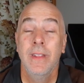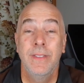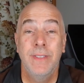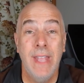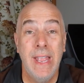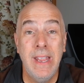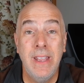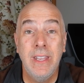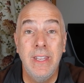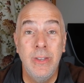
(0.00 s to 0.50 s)

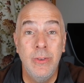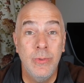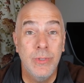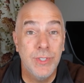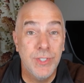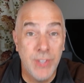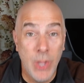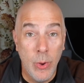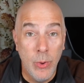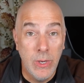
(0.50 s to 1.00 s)
thank you,
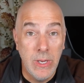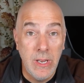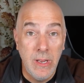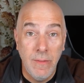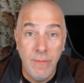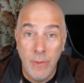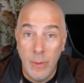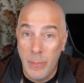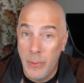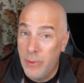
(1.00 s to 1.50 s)

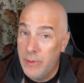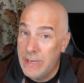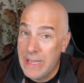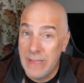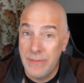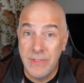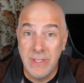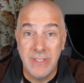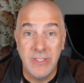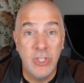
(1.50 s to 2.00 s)
Sony, for putting
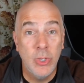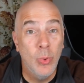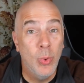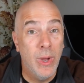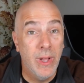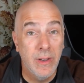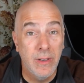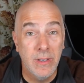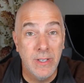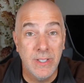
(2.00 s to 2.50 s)
out the
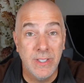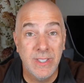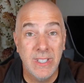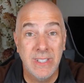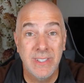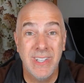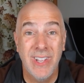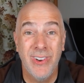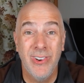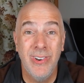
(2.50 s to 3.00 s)
200 to
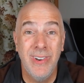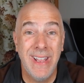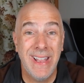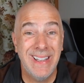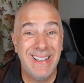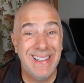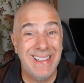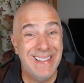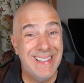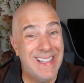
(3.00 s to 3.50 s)
600
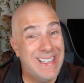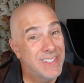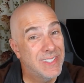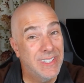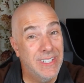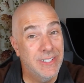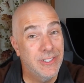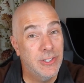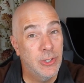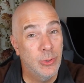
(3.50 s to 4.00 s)
at less
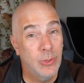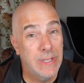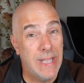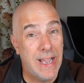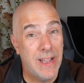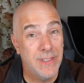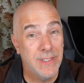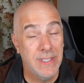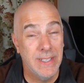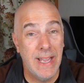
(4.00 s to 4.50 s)
than
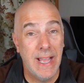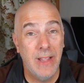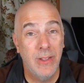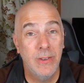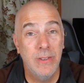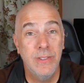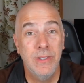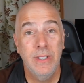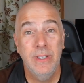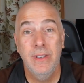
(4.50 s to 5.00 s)

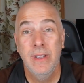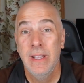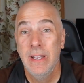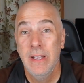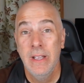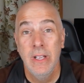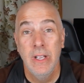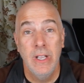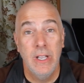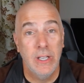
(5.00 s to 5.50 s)
$2,000. And
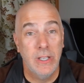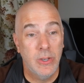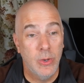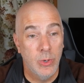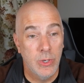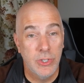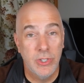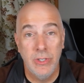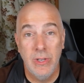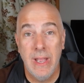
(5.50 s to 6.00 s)
of
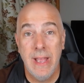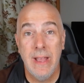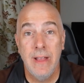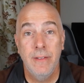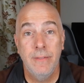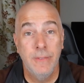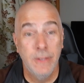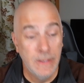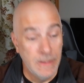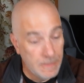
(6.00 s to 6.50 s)
course, you
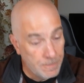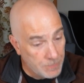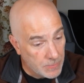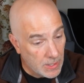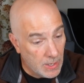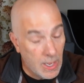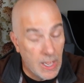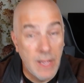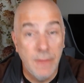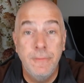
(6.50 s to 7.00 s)
have
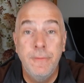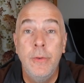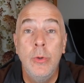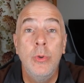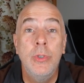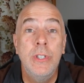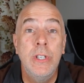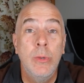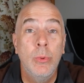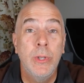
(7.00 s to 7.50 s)

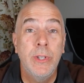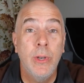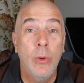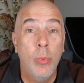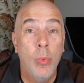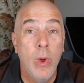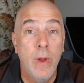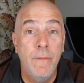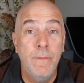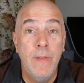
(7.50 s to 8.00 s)
Fuji with their
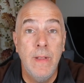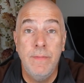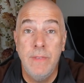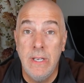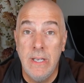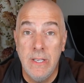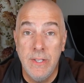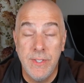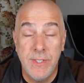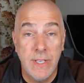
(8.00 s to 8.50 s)

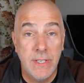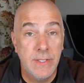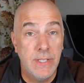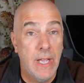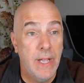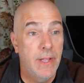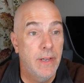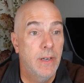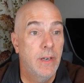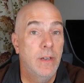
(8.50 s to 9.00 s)
150 to
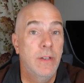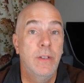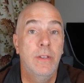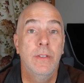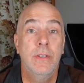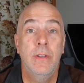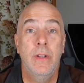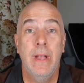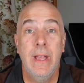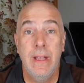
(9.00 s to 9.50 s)
600.
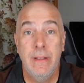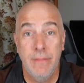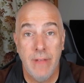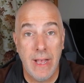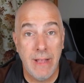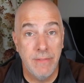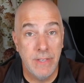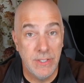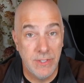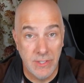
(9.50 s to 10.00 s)
You have
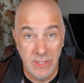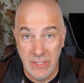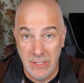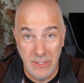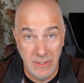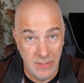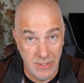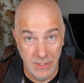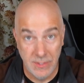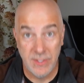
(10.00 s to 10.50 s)

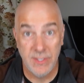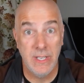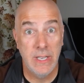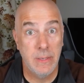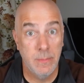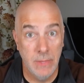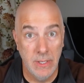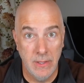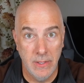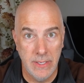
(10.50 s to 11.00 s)
obviously the
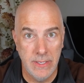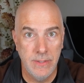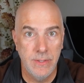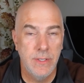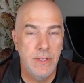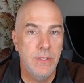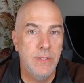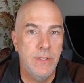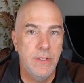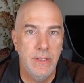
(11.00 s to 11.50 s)
Sigma
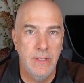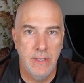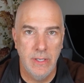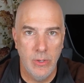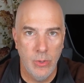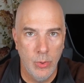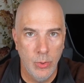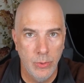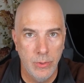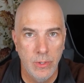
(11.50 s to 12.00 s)
lenses and the
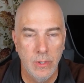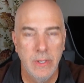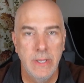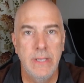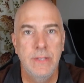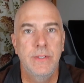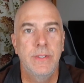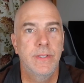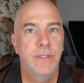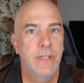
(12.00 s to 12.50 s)
older
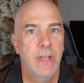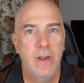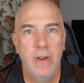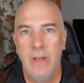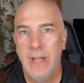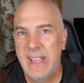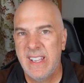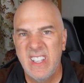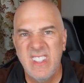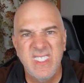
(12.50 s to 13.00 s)
lenses that are
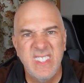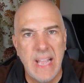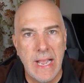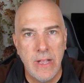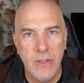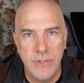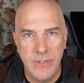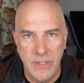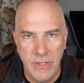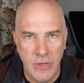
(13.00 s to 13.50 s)
like
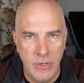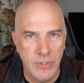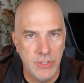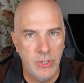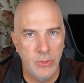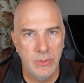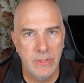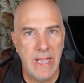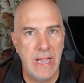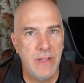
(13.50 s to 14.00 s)
$1,000 or
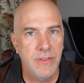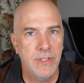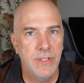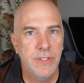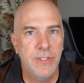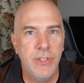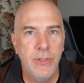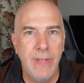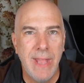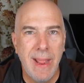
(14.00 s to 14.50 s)
$2,000.
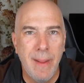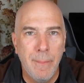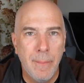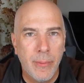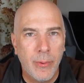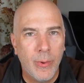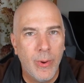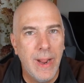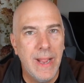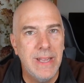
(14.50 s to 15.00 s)
So that
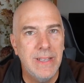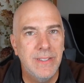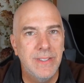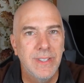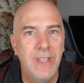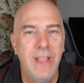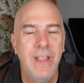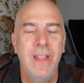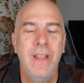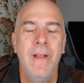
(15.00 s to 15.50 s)

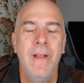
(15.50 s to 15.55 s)
price